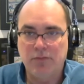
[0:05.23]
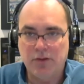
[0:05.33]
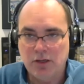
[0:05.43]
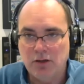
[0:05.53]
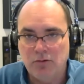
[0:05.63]
the
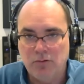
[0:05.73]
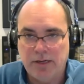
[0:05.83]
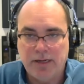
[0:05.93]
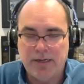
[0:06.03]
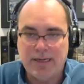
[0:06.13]
code
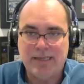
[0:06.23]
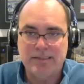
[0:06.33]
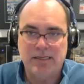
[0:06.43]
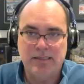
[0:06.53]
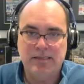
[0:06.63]
and
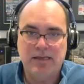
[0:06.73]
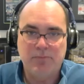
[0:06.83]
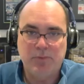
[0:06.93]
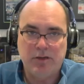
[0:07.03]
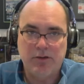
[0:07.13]
assets have
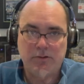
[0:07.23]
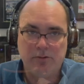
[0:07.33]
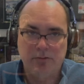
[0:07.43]
been